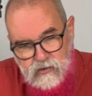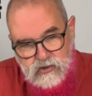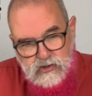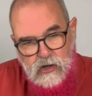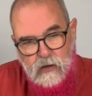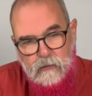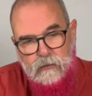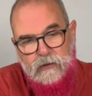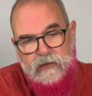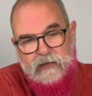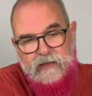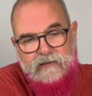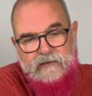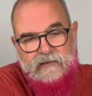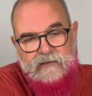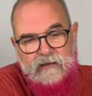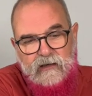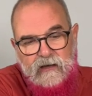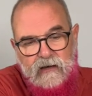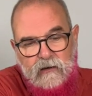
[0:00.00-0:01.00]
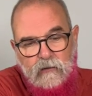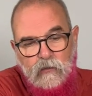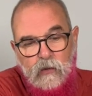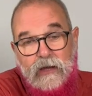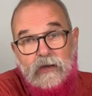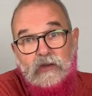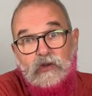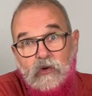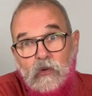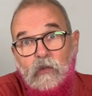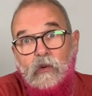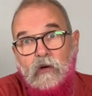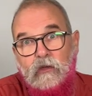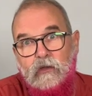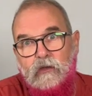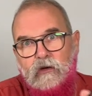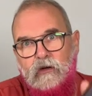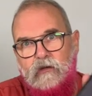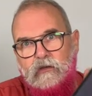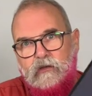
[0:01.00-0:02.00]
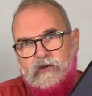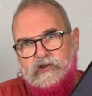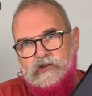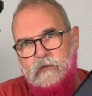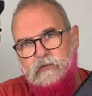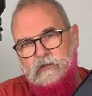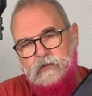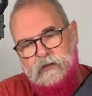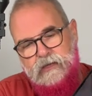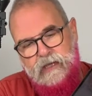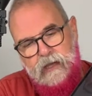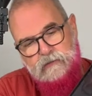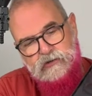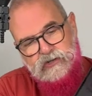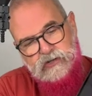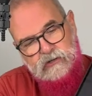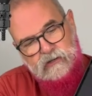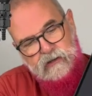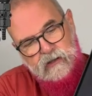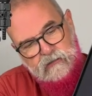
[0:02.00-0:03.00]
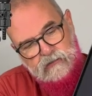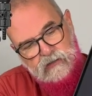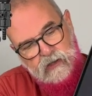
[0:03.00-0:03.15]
drop is, when you want the drop to be captured.